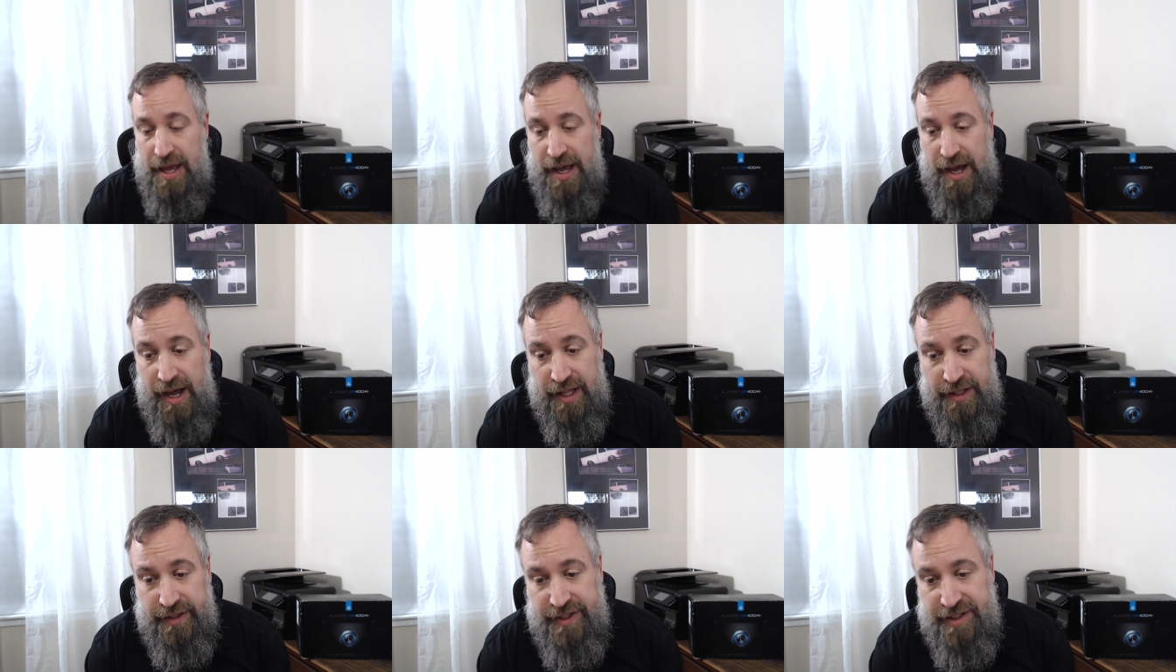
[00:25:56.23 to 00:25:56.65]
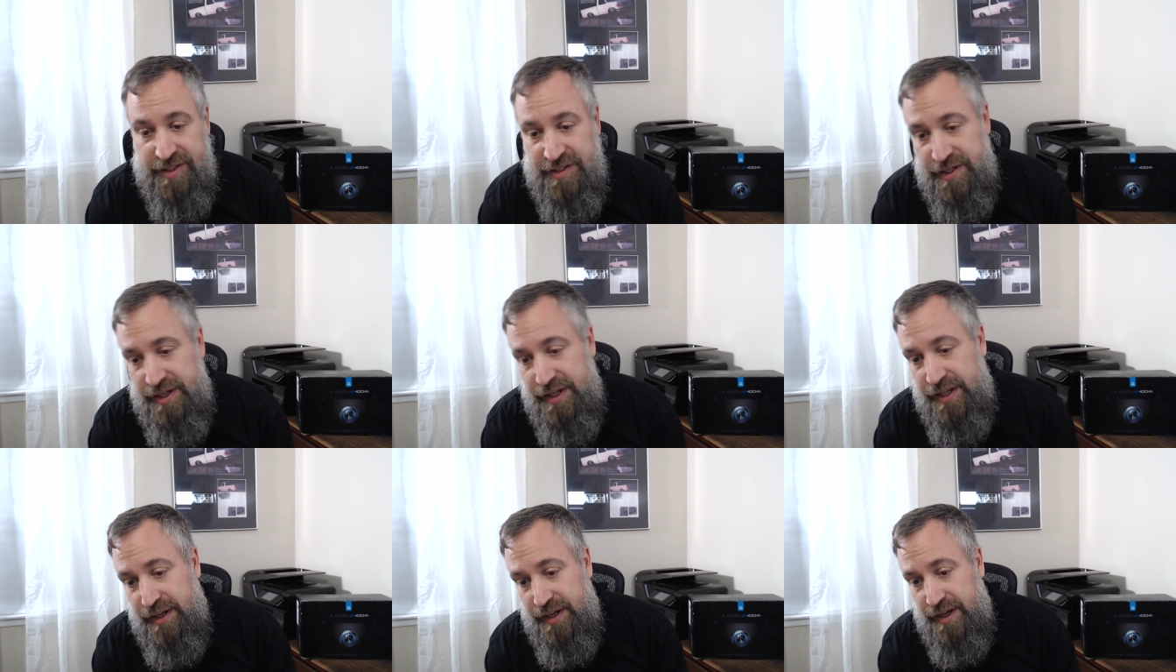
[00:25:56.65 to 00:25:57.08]

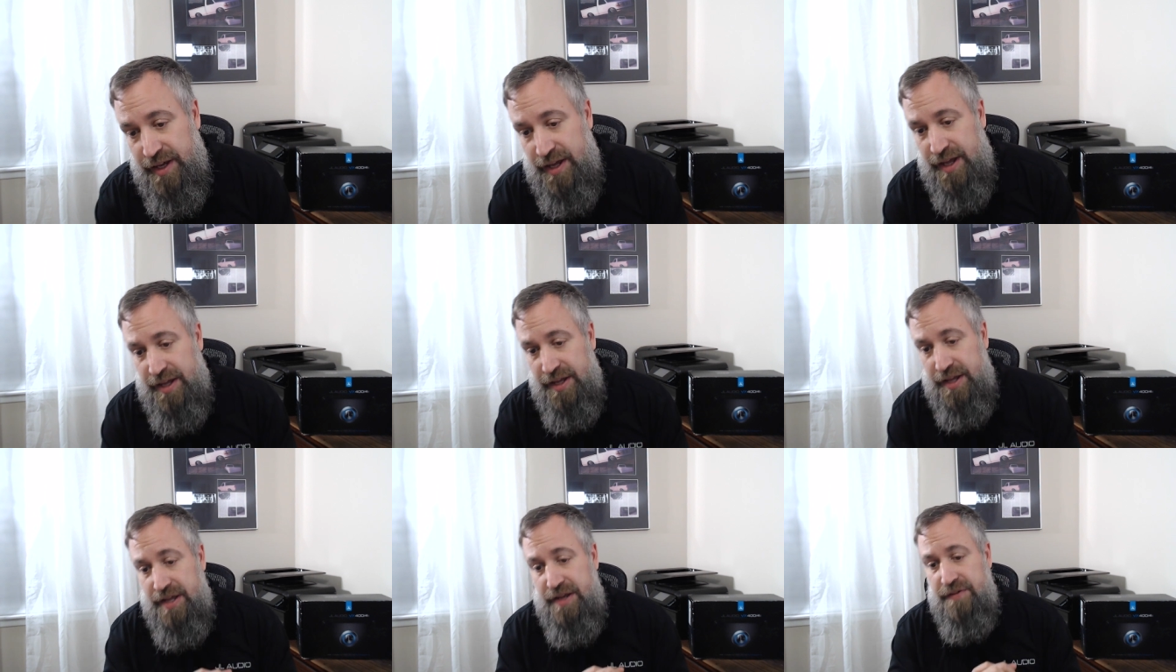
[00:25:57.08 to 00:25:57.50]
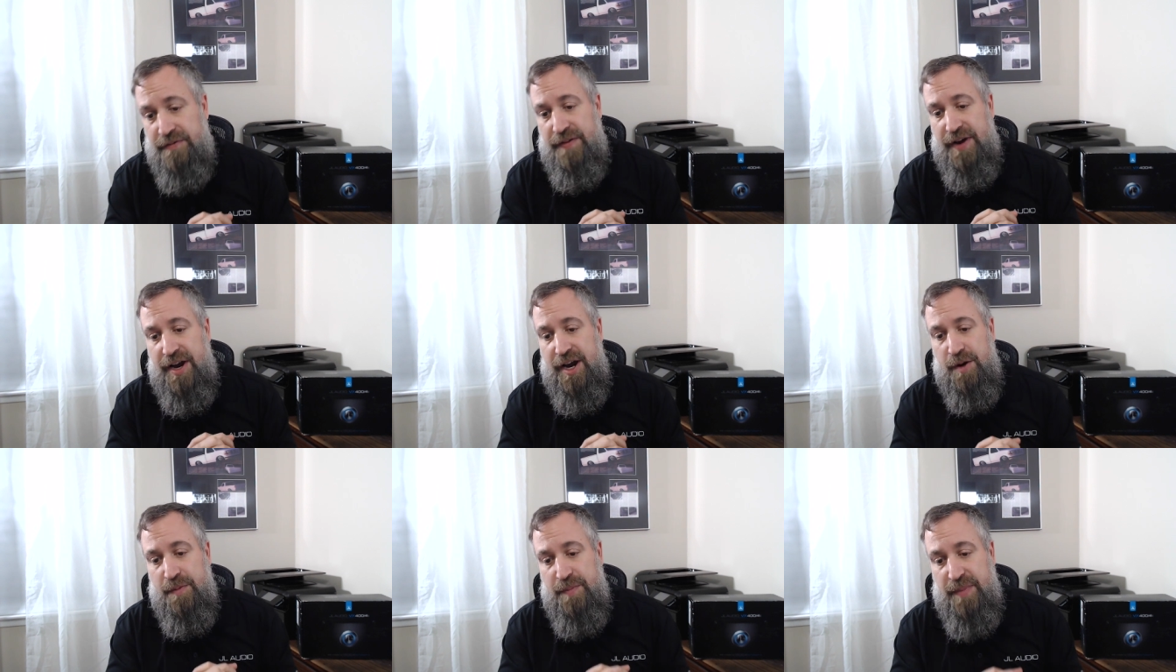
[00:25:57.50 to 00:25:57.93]
listening
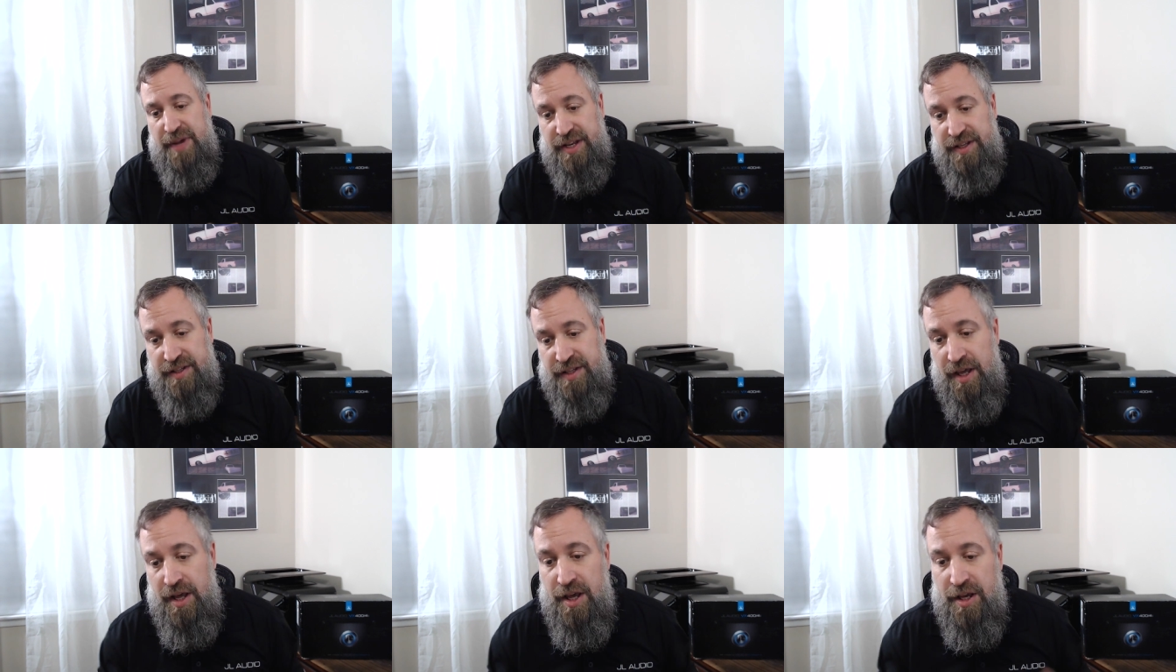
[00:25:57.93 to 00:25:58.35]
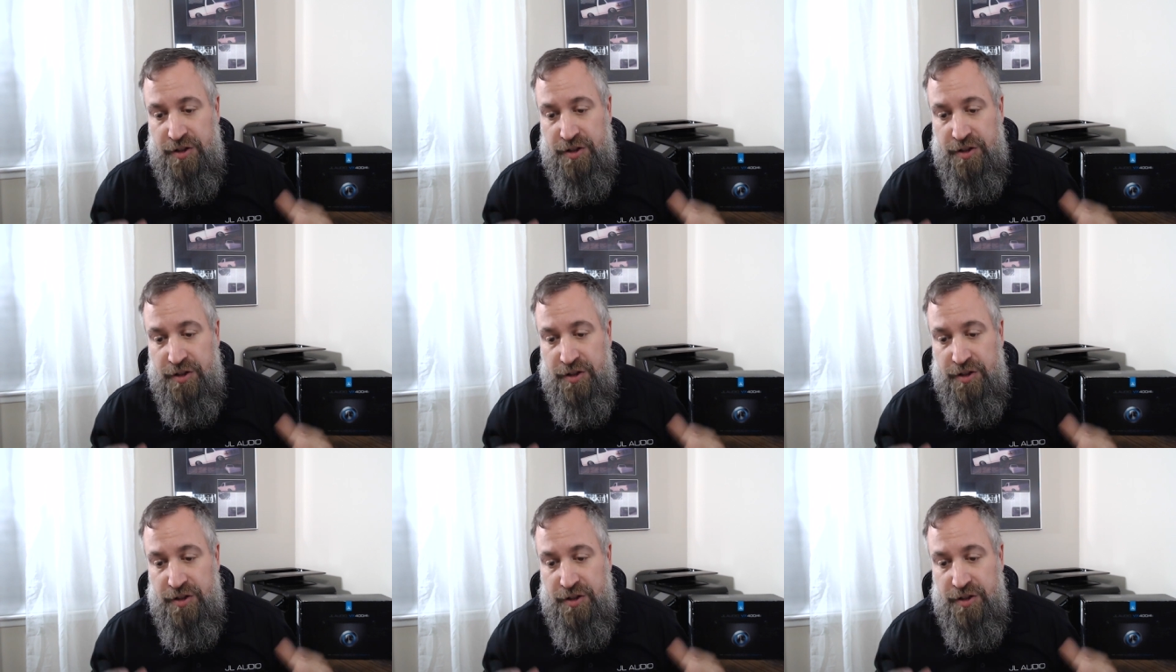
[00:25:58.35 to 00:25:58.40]
environment.